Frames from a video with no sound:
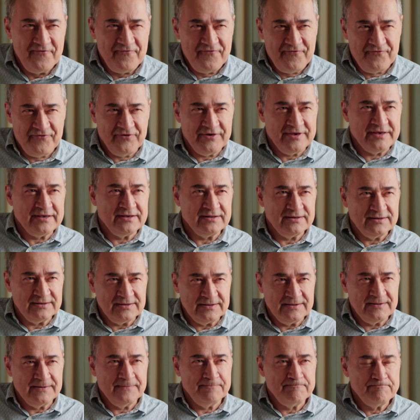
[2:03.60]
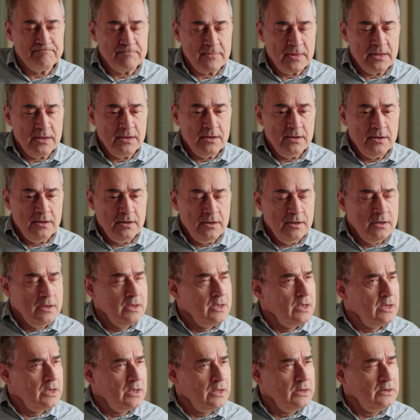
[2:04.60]
field.
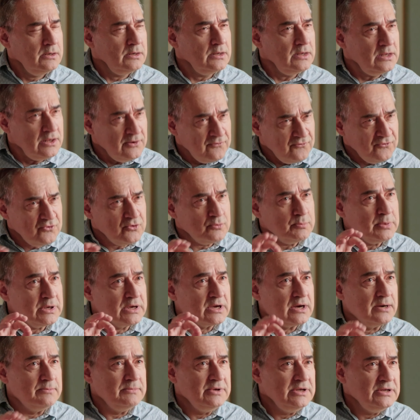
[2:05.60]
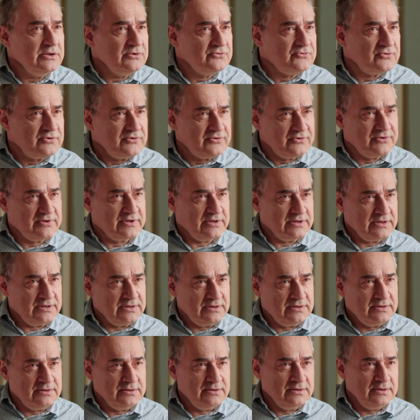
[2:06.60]
And if you become
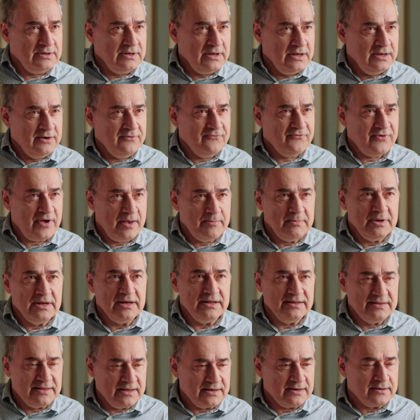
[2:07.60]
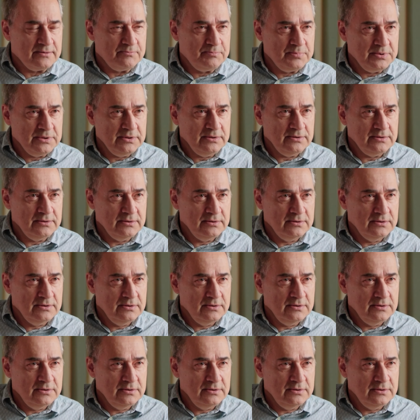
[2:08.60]
interested in family therapy,